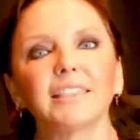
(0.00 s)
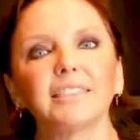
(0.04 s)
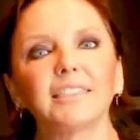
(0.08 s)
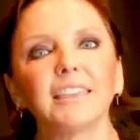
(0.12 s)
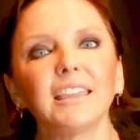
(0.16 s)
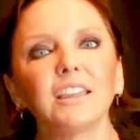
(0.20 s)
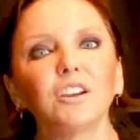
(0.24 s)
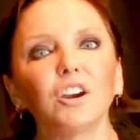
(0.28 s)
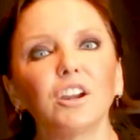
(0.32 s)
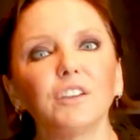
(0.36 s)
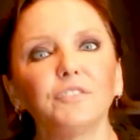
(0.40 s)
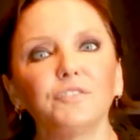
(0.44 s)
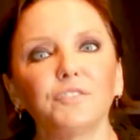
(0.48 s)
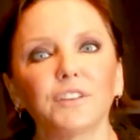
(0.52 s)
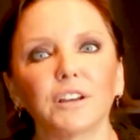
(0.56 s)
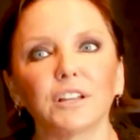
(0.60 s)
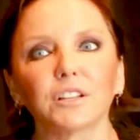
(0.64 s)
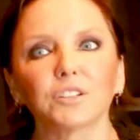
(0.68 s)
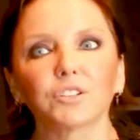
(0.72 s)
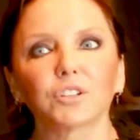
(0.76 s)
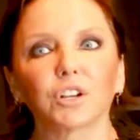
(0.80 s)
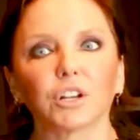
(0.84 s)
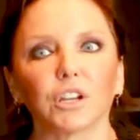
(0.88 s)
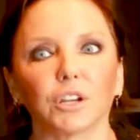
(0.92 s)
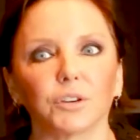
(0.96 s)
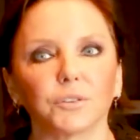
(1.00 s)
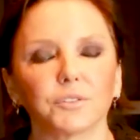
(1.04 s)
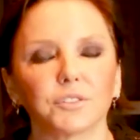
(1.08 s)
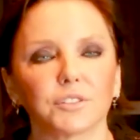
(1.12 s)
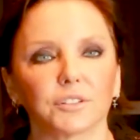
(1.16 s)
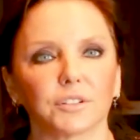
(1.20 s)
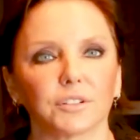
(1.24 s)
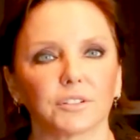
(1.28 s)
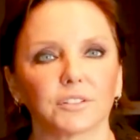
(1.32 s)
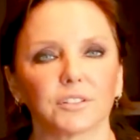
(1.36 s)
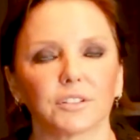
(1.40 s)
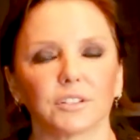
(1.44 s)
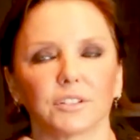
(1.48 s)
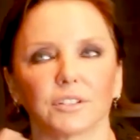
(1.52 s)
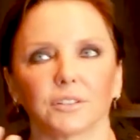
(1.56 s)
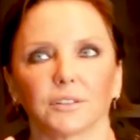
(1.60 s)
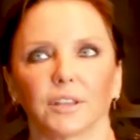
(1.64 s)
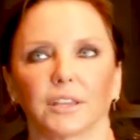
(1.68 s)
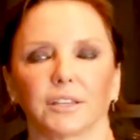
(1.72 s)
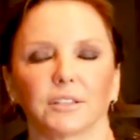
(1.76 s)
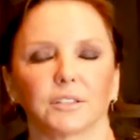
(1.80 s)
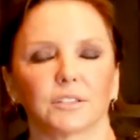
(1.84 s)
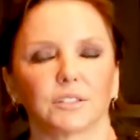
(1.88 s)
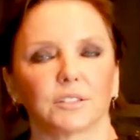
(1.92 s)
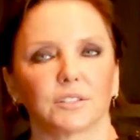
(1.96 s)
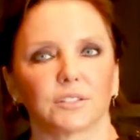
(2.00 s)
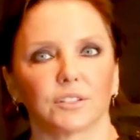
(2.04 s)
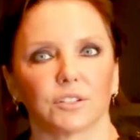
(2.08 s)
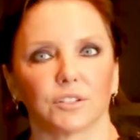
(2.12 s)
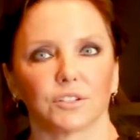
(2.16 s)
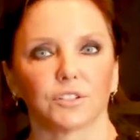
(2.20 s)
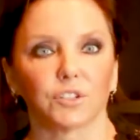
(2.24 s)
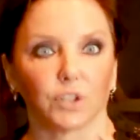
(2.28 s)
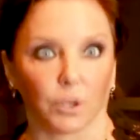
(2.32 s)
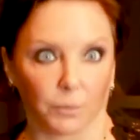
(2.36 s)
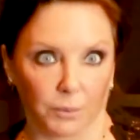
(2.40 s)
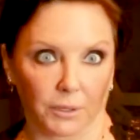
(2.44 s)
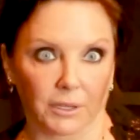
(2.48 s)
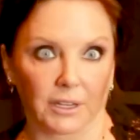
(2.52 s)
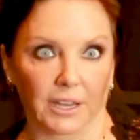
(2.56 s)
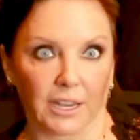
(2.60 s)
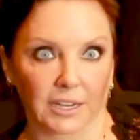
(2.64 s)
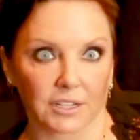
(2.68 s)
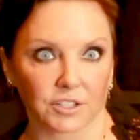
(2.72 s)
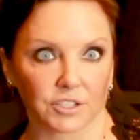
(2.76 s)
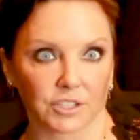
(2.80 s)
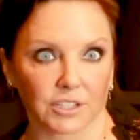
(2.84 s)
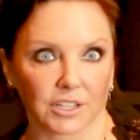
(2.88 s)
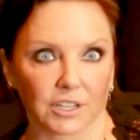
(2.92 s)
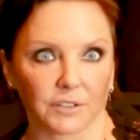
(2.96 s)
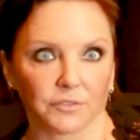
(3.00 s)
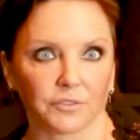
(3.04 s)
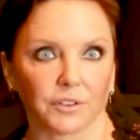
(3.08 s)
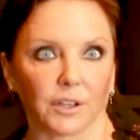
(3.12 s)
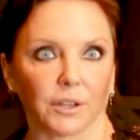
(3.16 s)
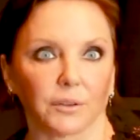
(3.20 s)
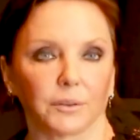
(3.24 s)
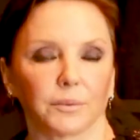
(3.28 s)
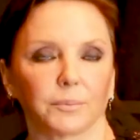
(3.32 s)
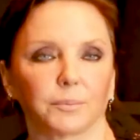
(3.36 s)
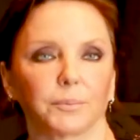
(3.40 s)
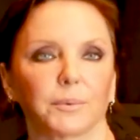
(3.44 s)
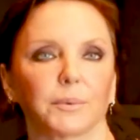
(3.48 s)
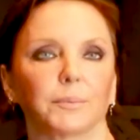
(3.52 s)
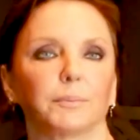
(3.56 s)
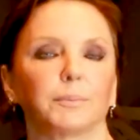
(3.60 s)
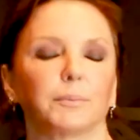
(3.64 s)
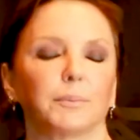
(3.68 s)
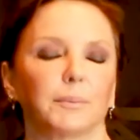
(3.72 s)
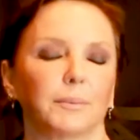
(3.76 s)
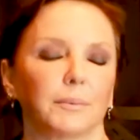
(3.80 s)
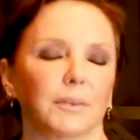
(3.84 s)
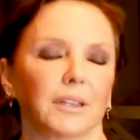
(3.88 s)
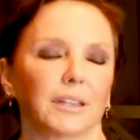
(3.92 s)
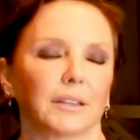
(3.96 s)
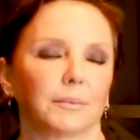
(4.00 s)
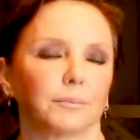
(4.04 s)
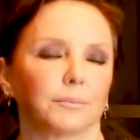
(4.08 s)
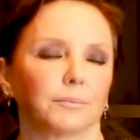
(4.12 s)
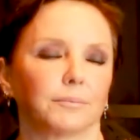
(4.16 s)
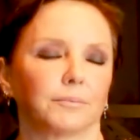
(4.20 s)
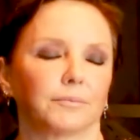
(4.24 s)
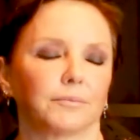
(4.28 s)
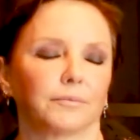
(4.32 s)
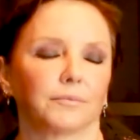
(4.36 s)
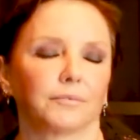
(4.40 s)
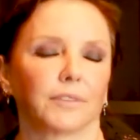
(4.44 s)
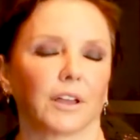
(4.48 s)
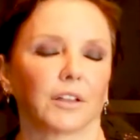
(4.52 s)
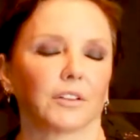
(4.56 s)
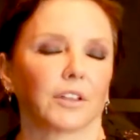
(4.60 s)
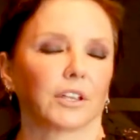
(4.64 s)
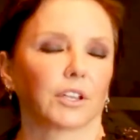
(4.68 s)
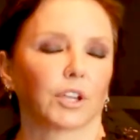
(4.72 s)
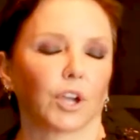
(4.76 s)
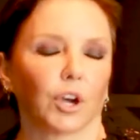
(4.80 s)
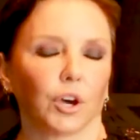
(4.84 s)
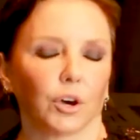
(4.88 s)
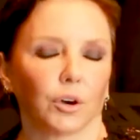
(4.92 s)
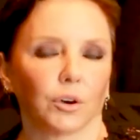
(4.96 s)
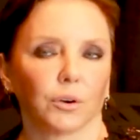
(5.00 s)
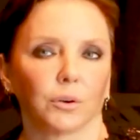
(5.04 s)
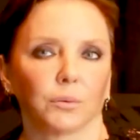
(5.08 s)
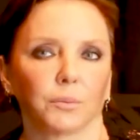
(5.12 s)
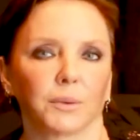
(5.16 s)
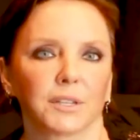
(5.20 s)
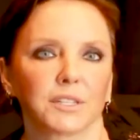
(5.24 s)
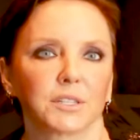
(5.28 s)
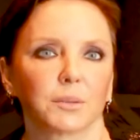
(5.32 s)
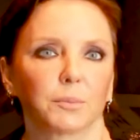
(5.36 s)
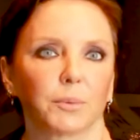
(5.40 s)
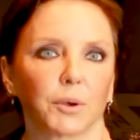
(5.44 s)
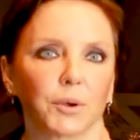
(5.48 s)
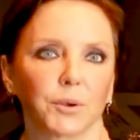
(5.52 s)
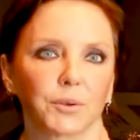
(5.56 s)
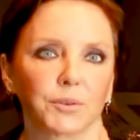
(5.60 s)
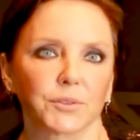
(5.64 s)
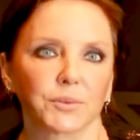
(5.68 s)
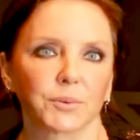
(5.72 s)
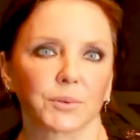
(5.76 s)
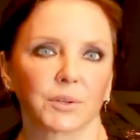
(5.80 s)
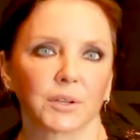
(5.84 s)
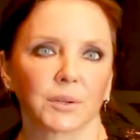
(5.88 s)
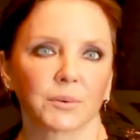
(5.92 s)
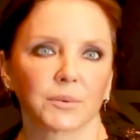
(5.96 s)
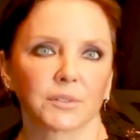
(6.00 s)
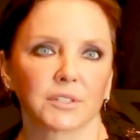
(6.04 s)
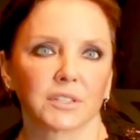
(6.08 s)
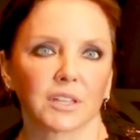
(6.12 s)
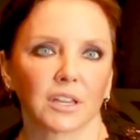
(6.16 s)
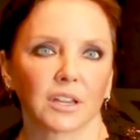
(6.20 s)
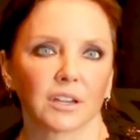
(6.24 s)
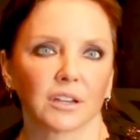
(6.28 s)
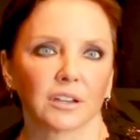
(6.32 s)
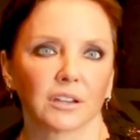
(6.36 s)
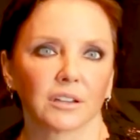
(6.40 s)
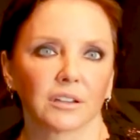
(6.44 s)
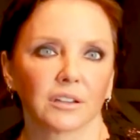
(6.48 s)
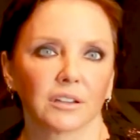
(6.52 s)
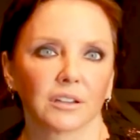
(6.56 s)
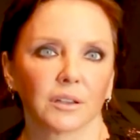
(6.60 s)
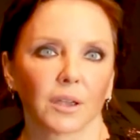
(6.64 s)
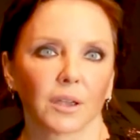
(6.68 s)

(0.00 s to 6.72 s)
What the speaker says: I think I felt closer to Dublin. Actually, it felt like home, I suppose, when I was there.